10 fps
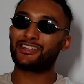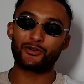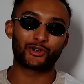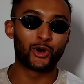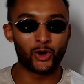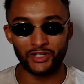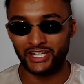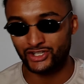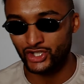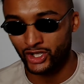No corny
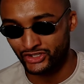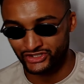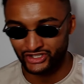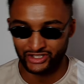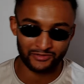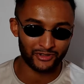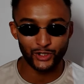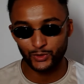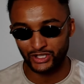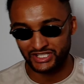Johnston
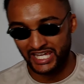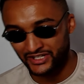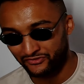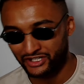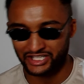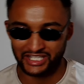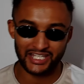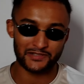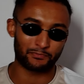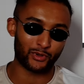Lucozade for the
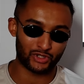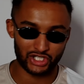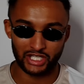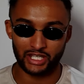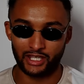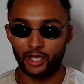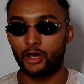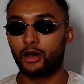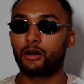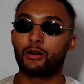kids bullshit.
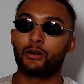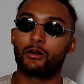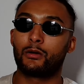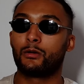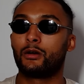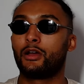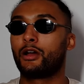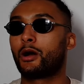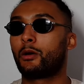Oh, I